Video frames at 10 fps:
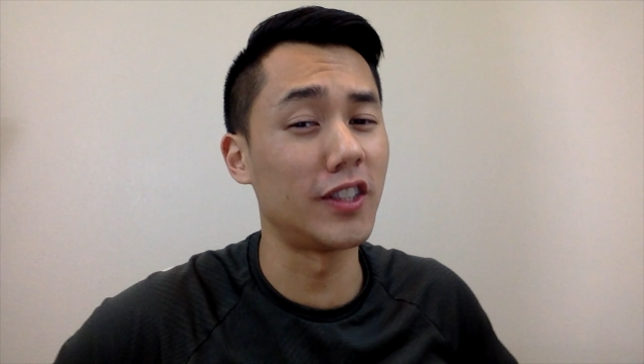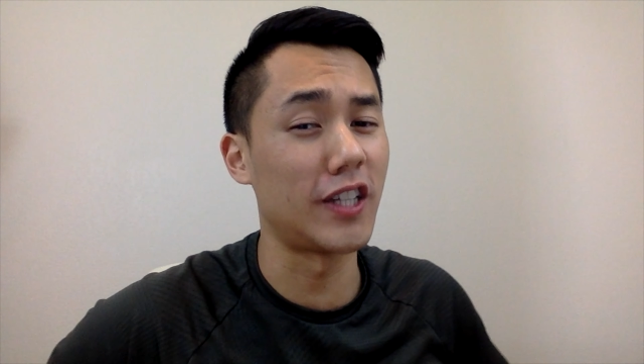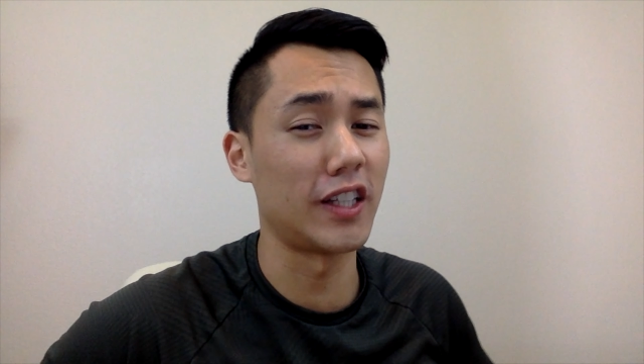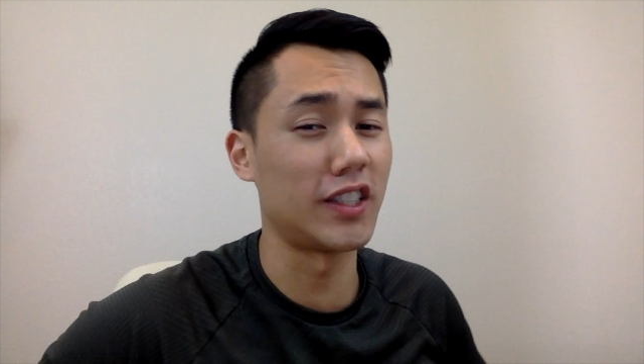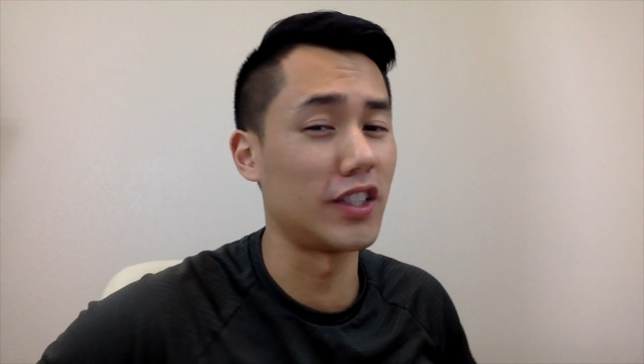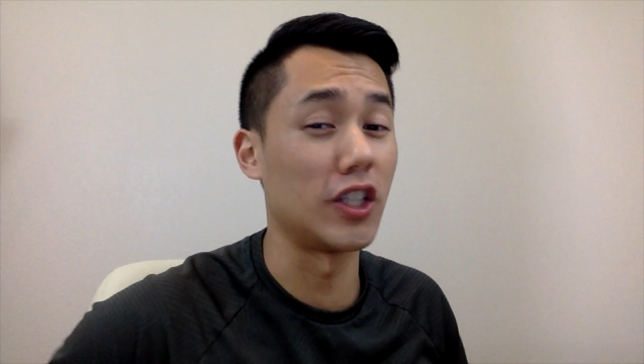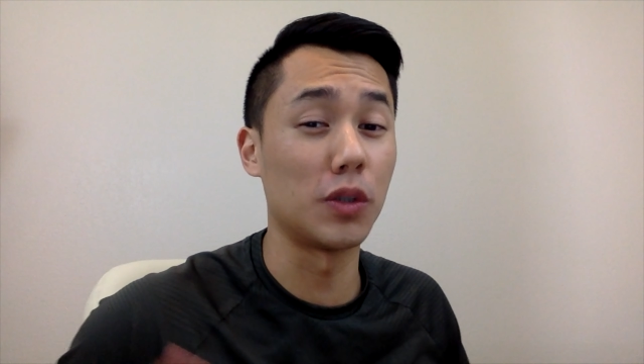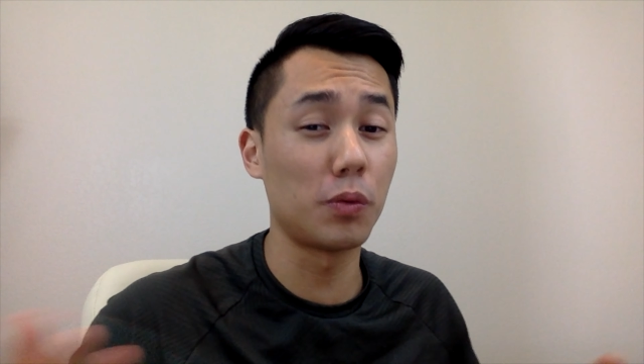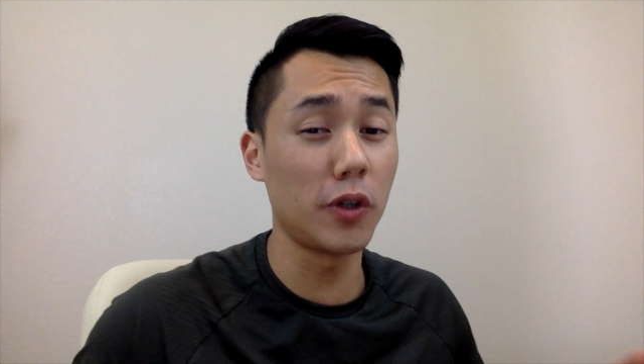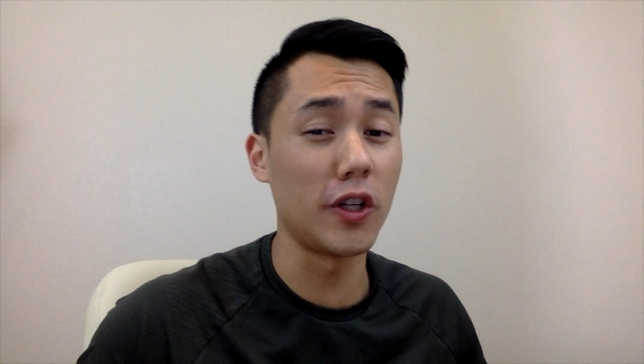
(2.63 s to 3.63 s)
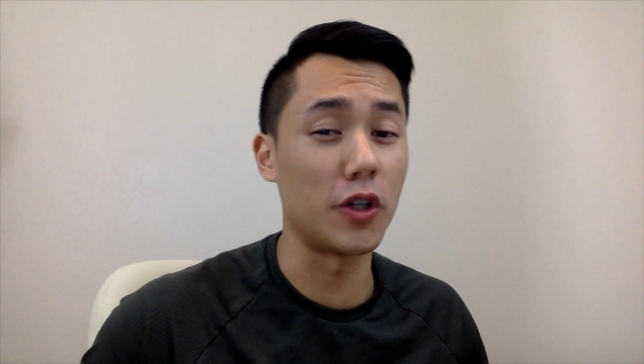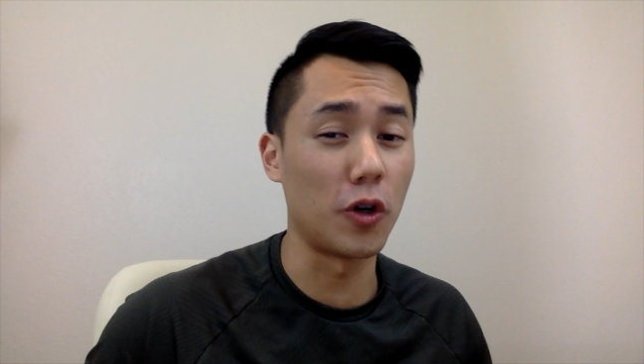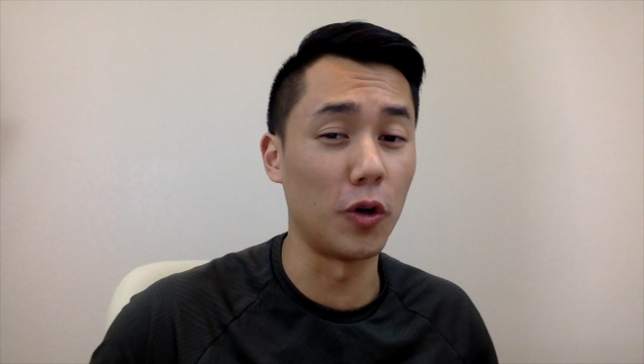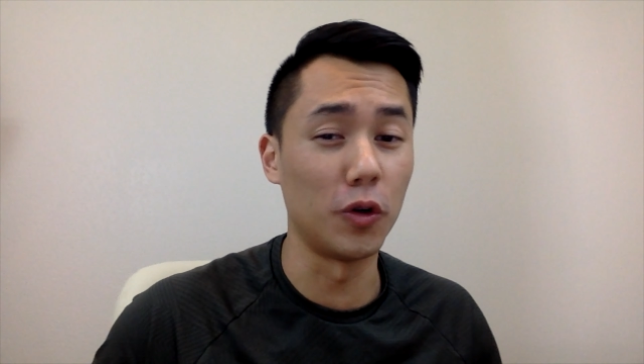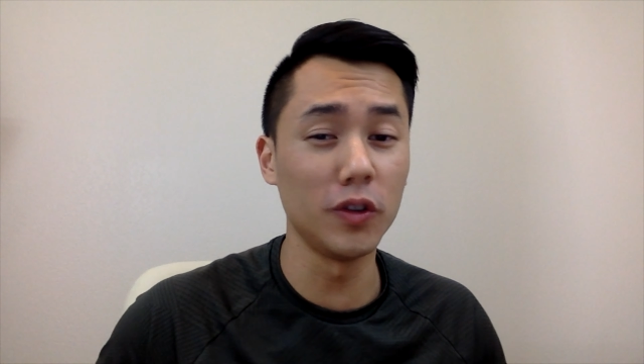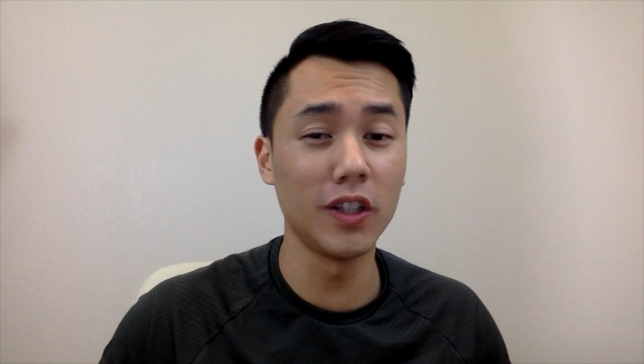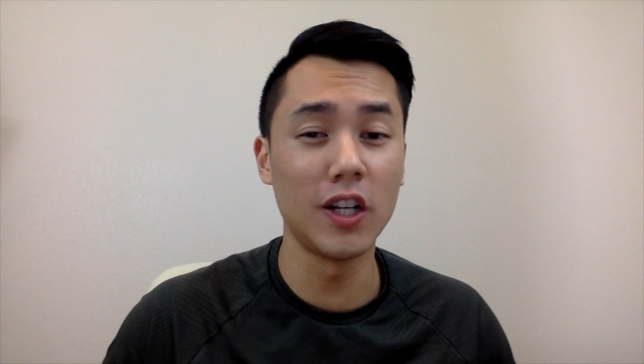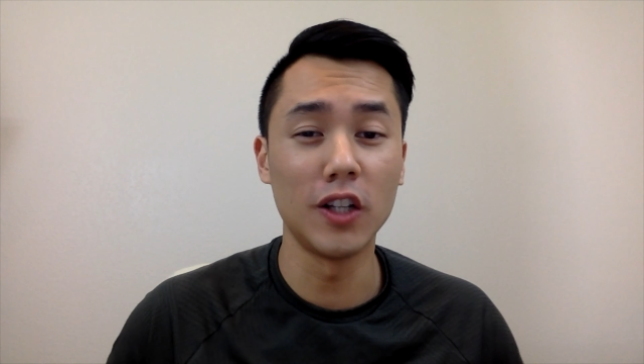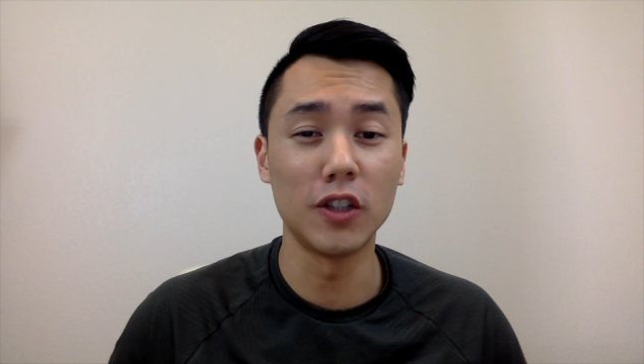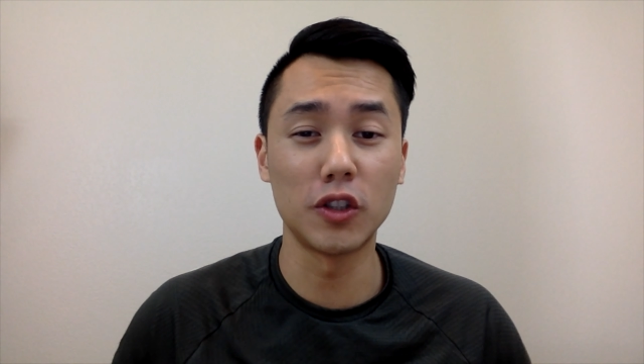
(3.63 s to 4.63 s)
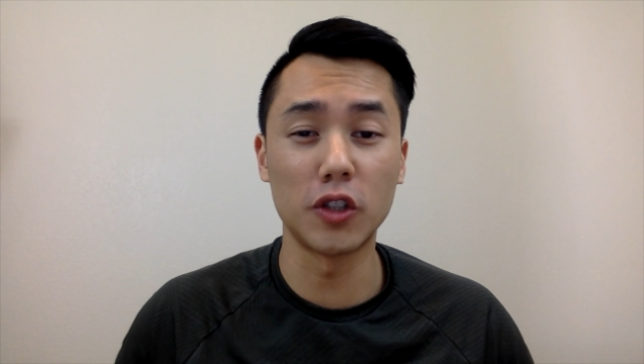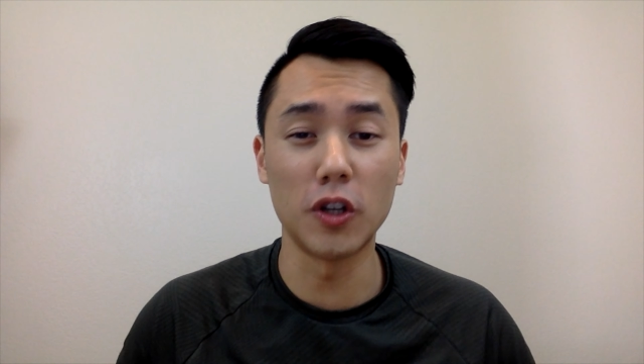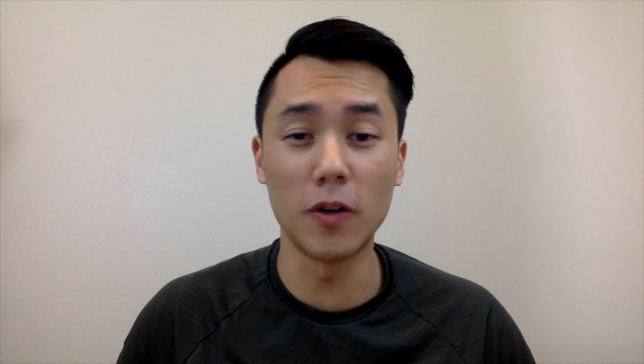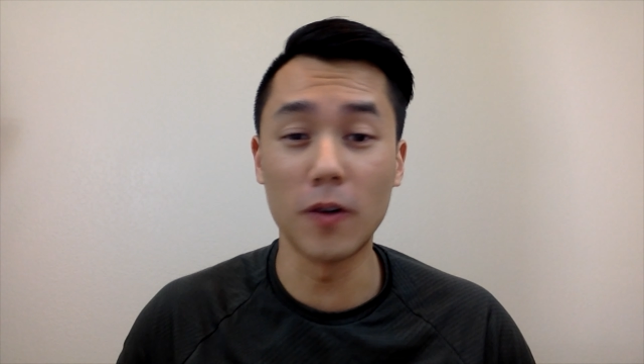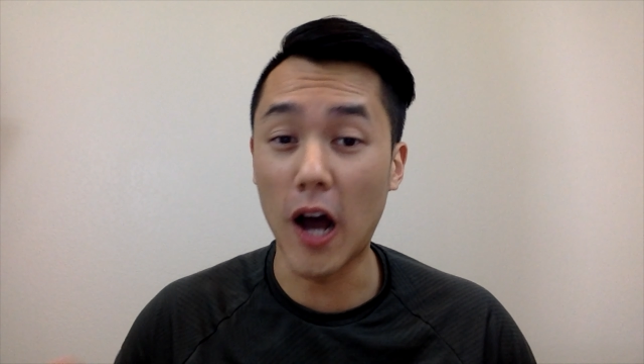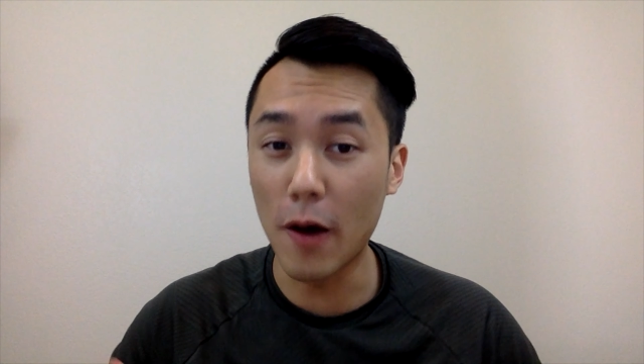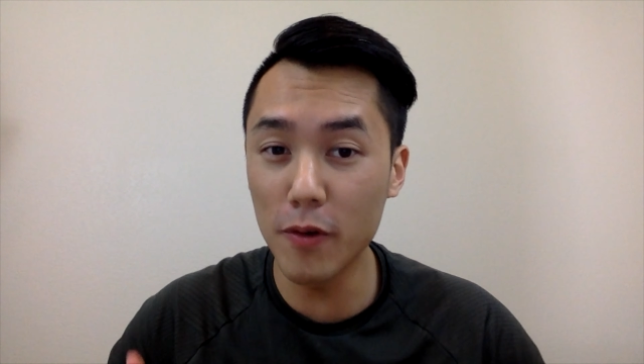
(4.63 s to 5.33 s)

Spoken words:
Texas, it's pretty cold. So I'll